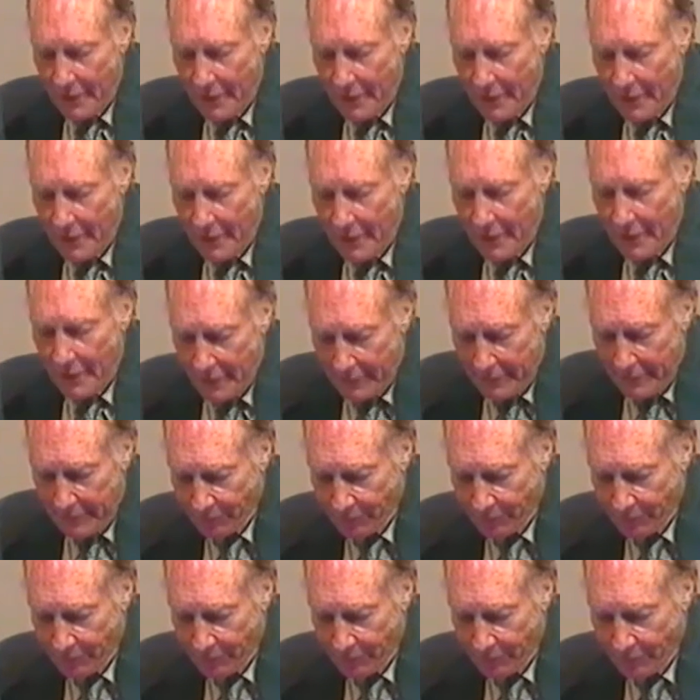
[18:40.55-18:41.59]
of manner
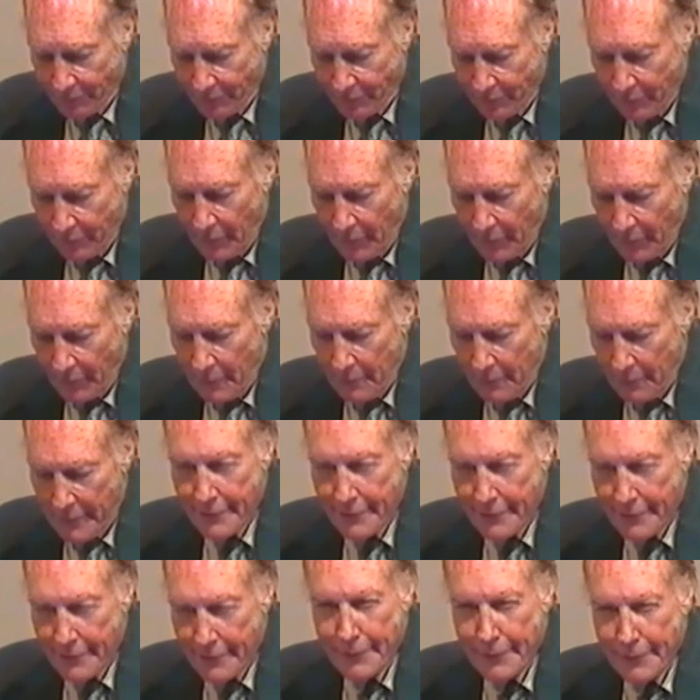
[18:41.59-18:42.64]

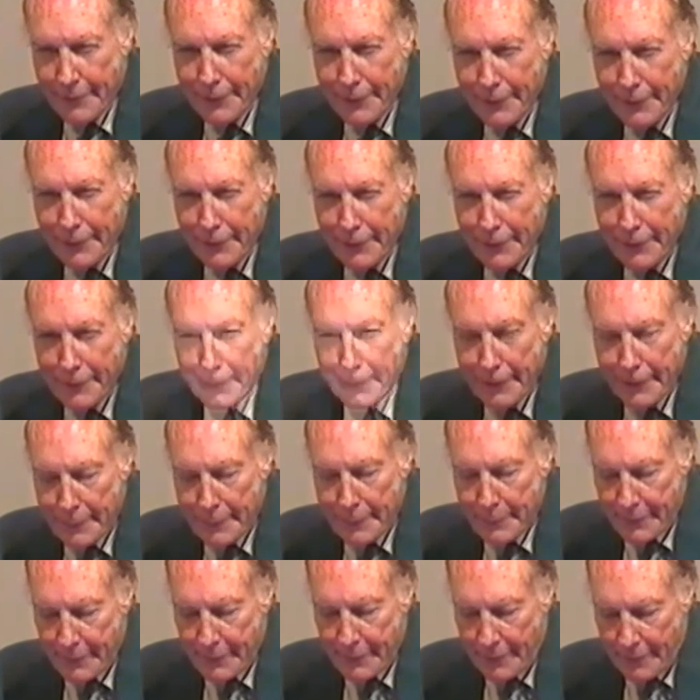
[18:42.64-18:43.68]
masks an inner
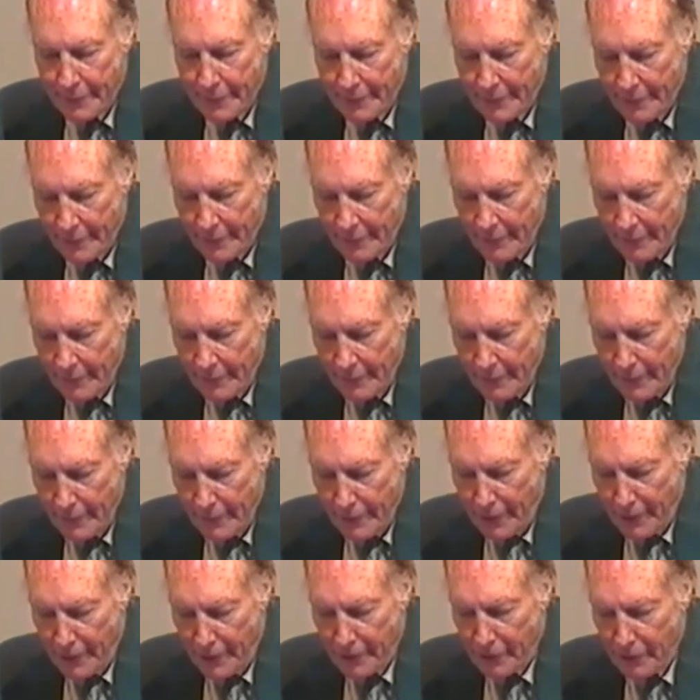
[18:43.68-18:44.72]
emptiness
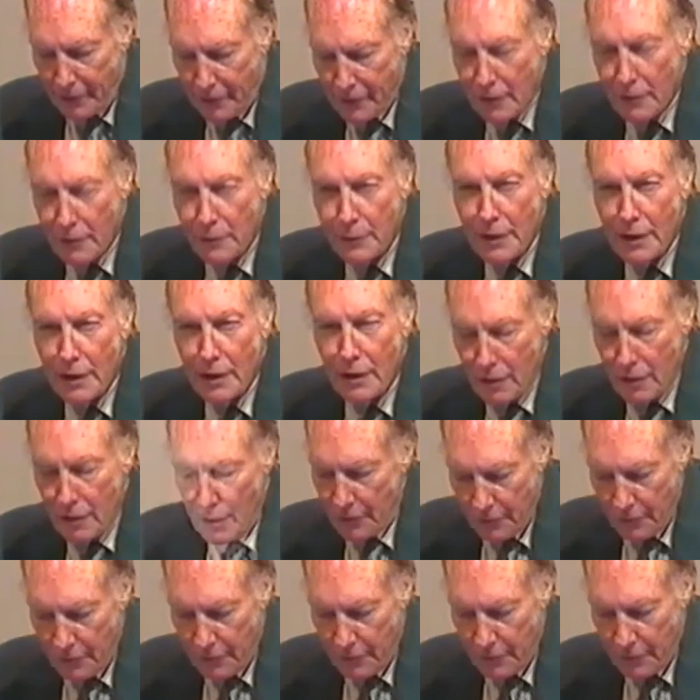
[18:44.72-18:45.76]
and a growing
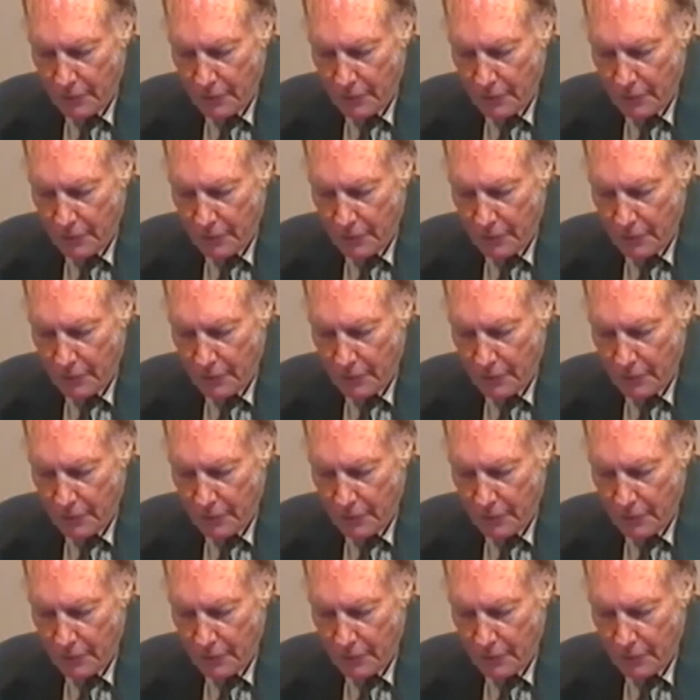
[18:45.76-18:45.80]
love,